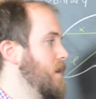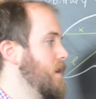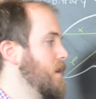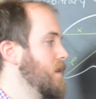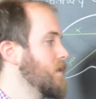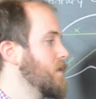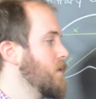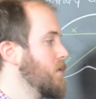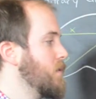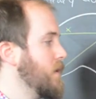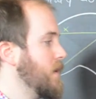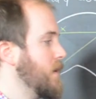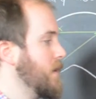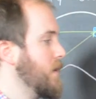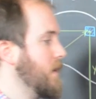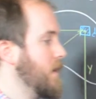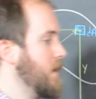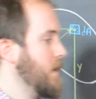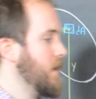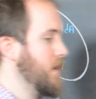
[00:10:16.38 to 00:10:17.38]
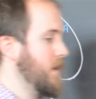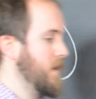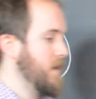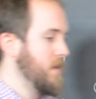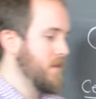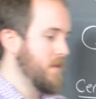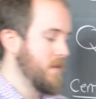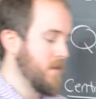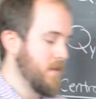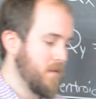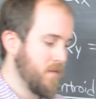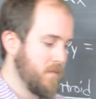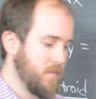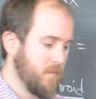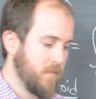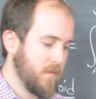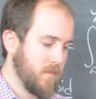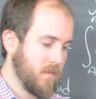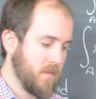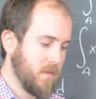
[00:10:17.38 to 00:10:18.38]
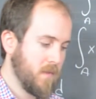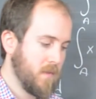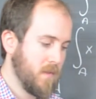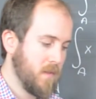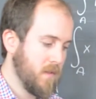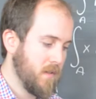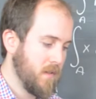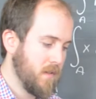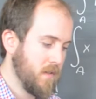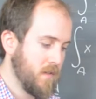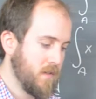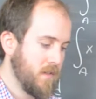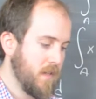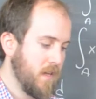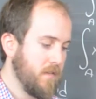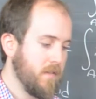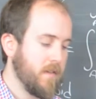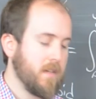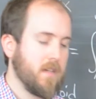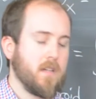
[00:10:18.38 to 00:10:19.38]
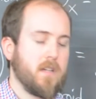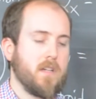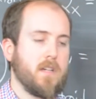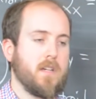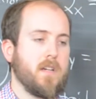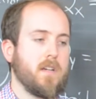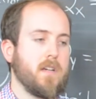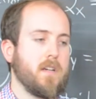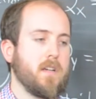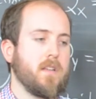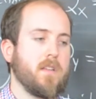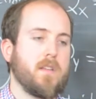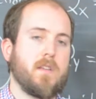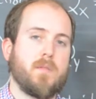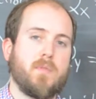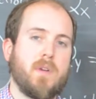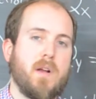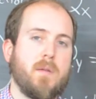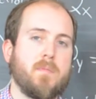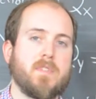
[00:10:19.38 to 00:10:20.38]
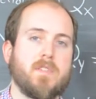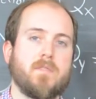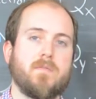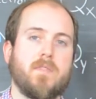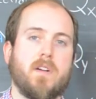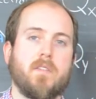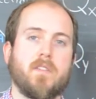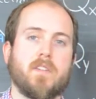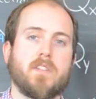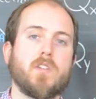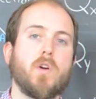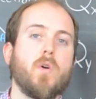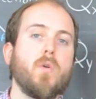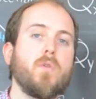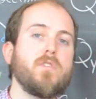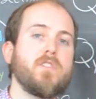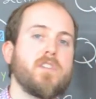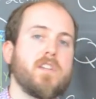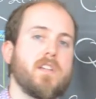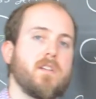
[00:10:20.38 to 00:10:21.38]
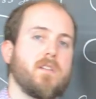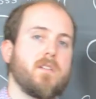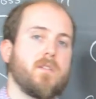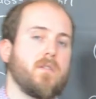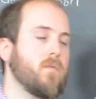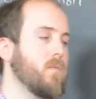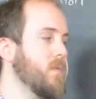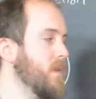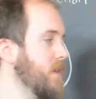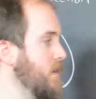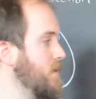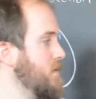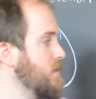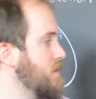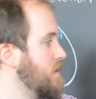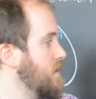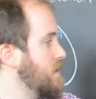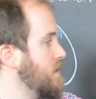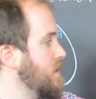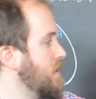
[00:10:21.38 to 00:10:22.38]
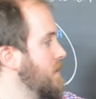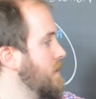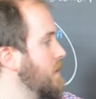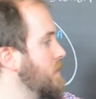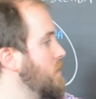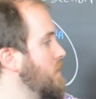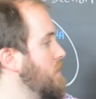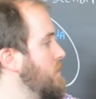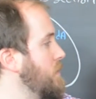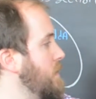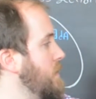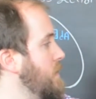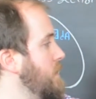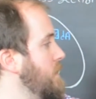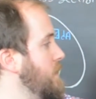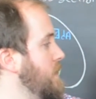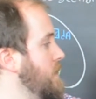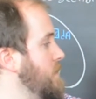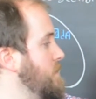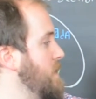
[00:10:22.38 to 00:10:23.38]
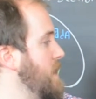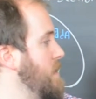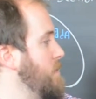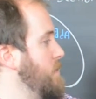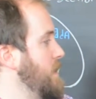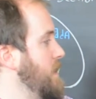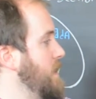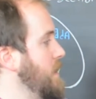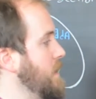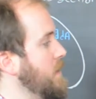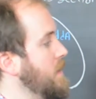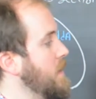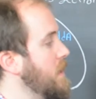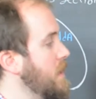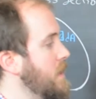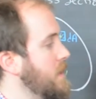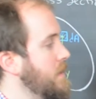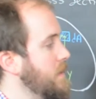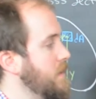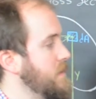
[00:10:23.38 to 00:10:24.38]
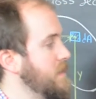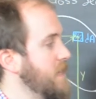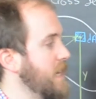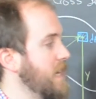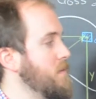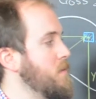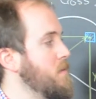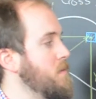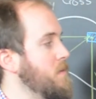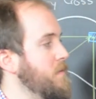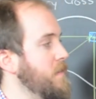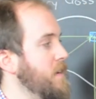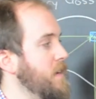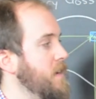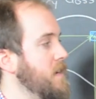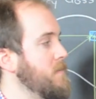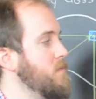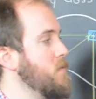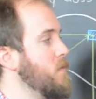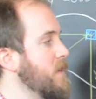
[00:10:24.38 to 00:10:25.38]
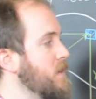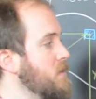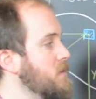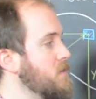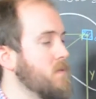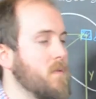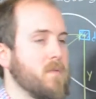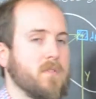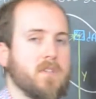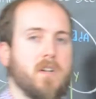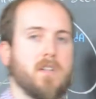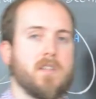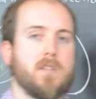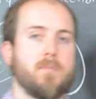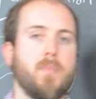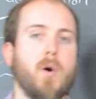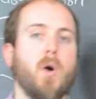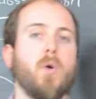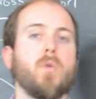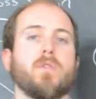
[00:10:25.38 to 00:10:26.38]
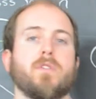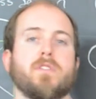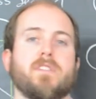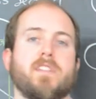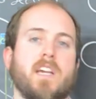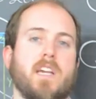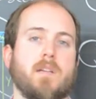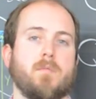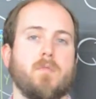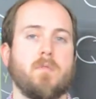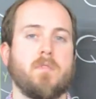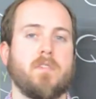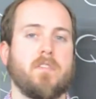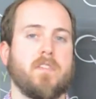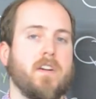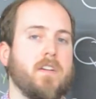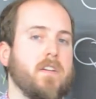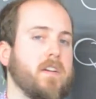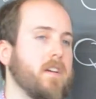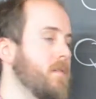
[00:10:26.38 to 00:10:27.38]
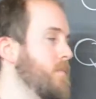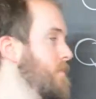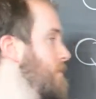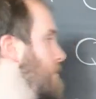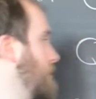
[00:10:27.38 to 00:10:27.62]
So in solving the problems involving torsion, we used an equivalent of this property here, the second moment of area, but we used what was called the polar second moment of area.